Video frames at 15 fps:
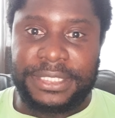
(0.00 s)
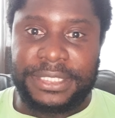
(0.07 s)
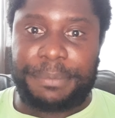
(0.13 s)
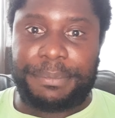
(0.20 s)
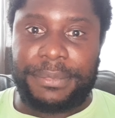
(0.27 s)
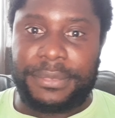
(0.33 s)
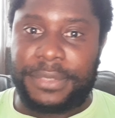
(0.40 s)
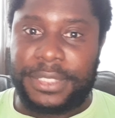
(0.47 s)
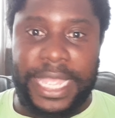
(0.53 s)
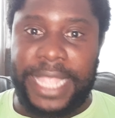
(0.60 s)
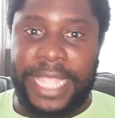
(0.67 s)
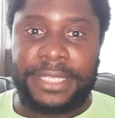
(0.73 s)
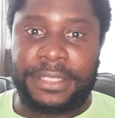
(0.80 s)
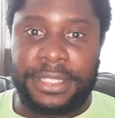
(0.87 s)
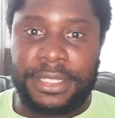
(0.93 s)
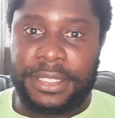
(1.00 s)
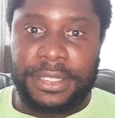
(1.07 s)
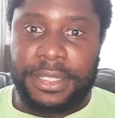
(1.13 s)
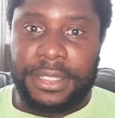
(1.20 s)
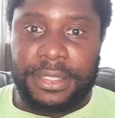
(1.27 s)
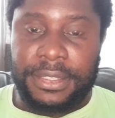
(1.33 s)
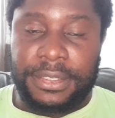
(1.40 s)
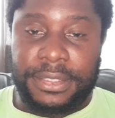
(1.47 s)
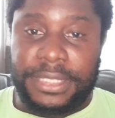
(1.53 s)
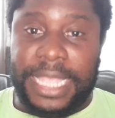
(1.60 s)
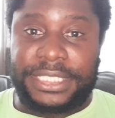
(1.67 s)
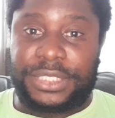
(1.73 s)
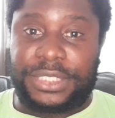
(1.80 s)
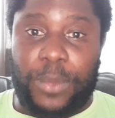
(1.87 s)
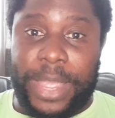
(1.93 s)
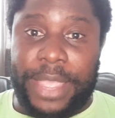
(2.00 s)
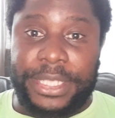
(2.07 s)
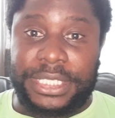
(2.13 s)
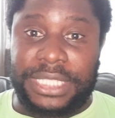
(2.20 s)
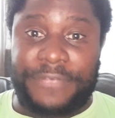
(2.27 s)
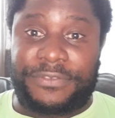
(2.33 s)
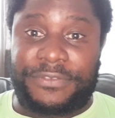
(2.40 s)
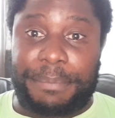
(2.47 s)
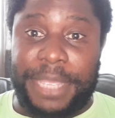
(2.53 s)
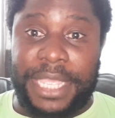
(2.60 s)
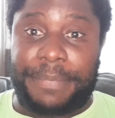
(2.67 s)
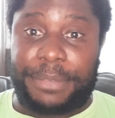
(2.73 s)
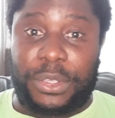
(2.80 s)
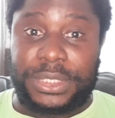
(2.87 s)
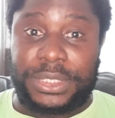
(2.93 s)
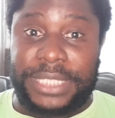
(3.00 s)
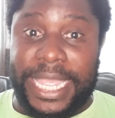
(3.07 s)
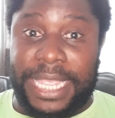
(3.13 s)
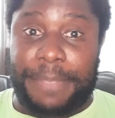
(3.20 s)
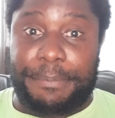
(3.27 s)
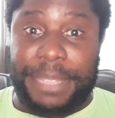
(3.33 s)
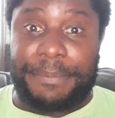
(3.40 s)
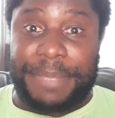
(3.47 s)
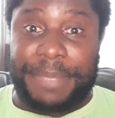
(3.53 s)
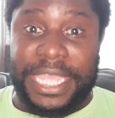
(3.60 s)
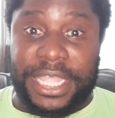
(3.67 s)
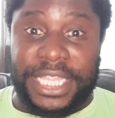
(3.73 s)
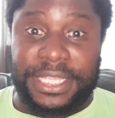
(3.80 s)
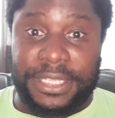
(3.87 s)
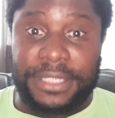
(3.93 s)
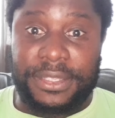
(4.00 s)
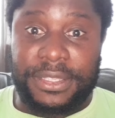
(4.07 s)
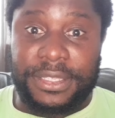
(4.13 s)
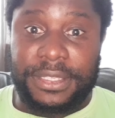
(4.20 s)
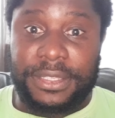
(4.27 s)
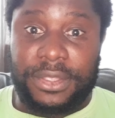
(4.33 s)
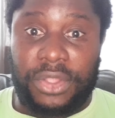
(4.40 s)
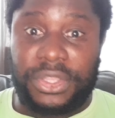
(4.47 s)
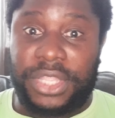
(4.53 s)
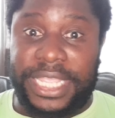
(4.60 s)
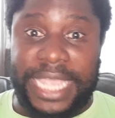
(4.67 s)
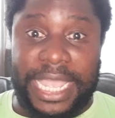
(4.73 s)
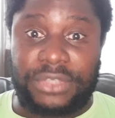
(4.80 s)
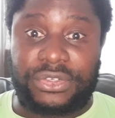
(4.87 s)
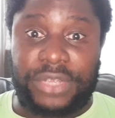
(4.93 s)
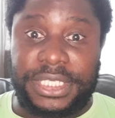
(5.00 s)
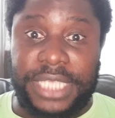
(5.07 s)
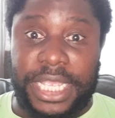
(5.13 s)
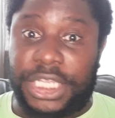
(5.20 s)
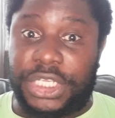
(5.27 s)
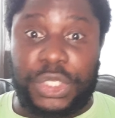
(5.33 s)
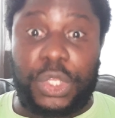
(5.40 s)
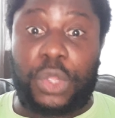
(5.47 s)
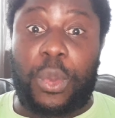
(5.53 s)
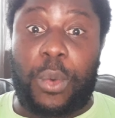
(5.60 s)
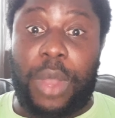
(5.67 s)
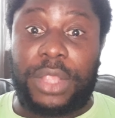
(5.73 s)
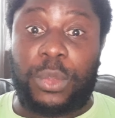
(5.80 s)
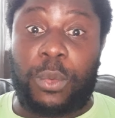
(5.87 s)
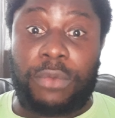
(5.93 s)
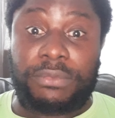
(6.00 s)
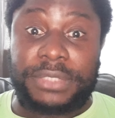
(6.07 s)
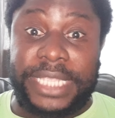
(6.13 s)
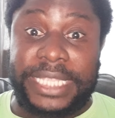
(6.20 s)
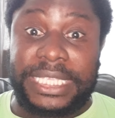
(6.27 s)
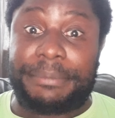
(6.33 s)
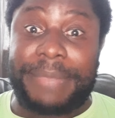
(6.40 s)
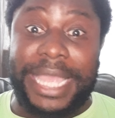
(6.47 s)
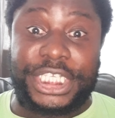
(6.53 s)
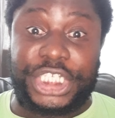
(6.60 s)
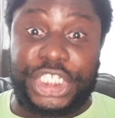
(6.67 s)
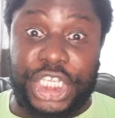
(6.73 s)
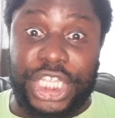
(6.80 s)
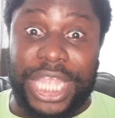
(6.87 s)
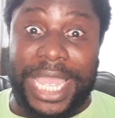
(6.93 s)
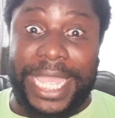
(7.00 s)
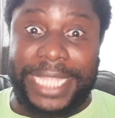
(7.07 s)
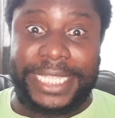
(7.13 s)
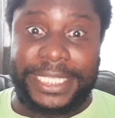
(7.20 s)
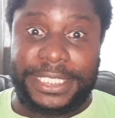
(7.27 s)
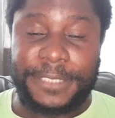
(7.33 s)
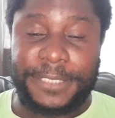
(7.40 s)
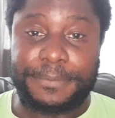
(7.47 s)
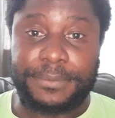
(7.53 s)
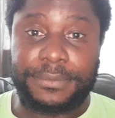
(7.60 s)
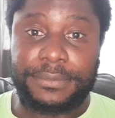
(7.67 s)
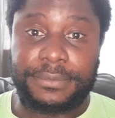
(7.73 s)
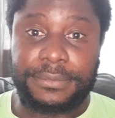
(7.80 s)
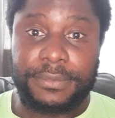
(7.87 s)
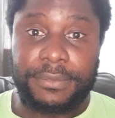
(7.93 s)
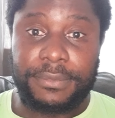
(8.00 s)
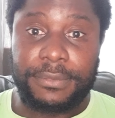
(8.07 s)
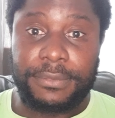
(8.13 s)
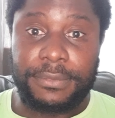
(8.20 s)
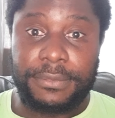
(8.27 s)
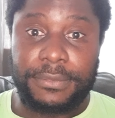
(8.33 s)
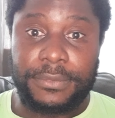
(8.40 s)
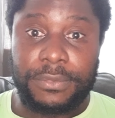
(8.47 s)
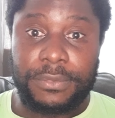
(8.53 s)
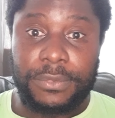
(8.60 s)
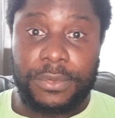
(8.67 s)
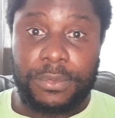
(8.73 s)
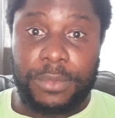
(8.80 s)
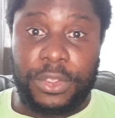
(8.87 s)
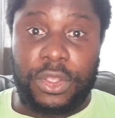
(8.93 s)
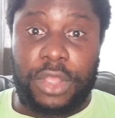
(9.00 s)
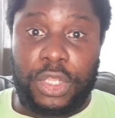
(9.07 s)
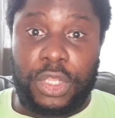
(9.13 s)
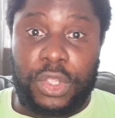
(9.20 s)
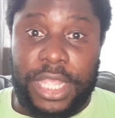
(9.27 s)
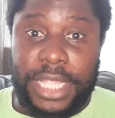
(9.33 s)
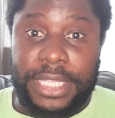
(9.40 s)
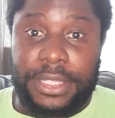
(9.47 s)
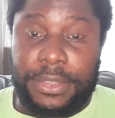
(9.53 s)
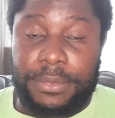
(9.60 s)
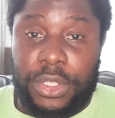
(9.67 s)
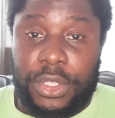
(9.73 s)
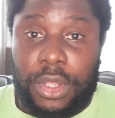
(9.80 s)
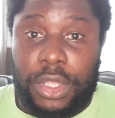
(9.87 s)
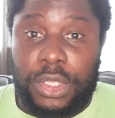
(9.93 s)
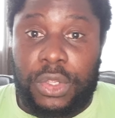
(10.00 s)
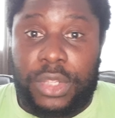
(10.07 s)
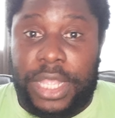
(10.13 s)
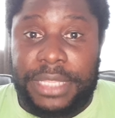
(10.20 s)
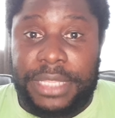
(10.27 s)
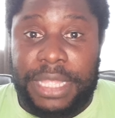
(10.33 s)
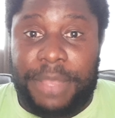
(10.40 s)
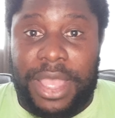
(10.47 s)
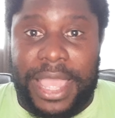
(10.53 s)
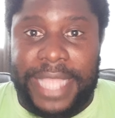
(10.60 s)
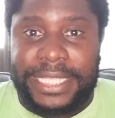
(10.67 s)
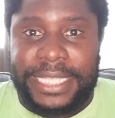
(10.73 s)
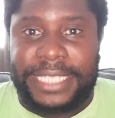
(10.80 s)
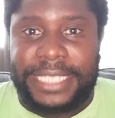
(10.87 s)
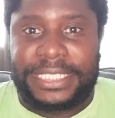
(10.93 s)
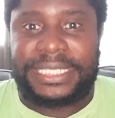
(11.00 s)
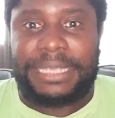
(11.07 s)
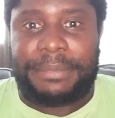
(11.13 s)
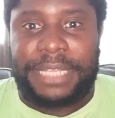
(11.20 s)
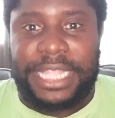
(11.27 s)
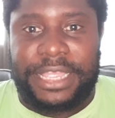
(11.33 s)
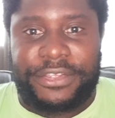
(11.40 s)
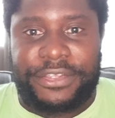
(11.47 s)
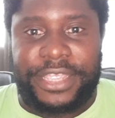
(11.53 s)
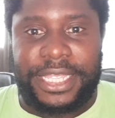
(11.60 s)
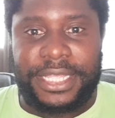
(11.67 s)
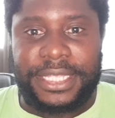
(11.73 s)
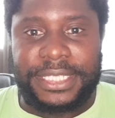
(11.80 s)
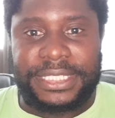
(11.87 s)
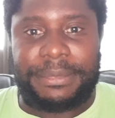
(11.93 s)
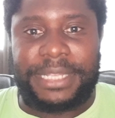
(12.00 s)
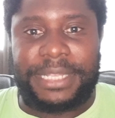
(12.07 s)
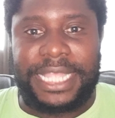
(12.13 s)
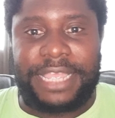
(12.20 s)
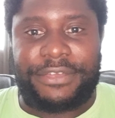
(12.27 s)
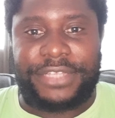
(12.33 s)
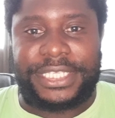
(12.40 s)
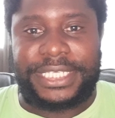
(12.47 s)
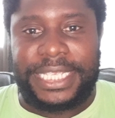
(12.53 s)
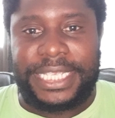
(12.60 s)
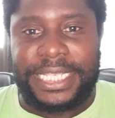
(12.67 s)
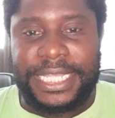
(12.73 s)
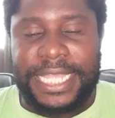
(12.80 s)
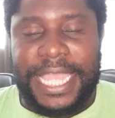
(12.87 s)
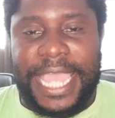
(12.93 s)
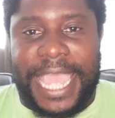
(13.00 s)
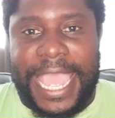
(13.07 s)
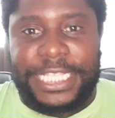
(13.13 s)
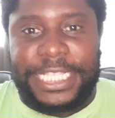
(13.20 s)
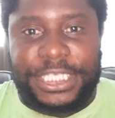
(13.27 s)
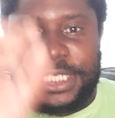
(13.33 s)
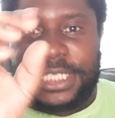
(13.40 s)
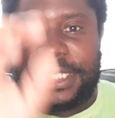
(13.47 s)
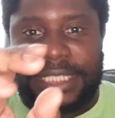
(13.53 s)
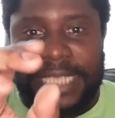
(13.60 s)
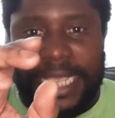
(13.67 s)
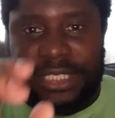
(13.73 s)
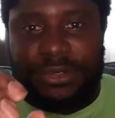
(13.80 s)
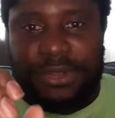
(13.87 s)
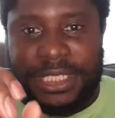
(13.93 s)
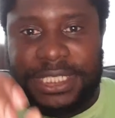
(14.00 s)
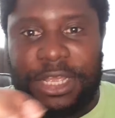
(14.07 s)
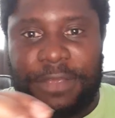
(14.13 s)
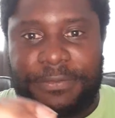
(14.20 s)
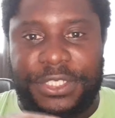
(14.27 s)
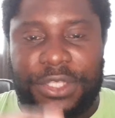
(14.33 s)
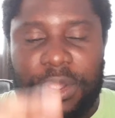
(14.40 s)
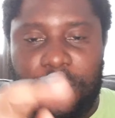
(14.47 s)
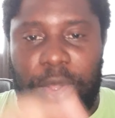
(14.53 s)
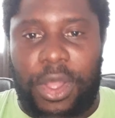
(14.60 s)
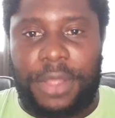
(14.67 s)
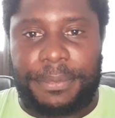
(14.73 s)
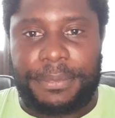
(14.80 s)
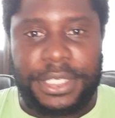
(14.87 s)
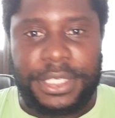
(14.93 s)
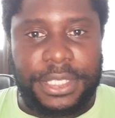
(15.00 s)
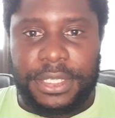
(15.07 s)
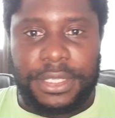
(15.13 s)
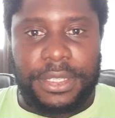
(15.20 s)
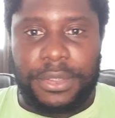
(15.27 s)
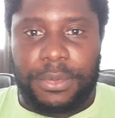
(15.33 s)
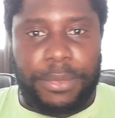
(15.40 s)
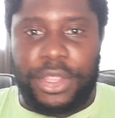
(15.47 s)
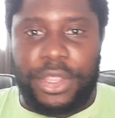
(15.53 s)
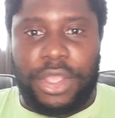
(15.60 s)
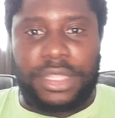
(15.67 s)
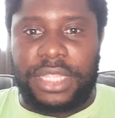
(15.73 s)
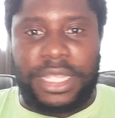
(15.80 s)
then that's the way it's going to have to be, because they can be beaten on the counter-attack. You look at what the Wolves did and Manchester United did. We got to look at them ideas, similarity, and just say to ourselves, you know what? We're not going to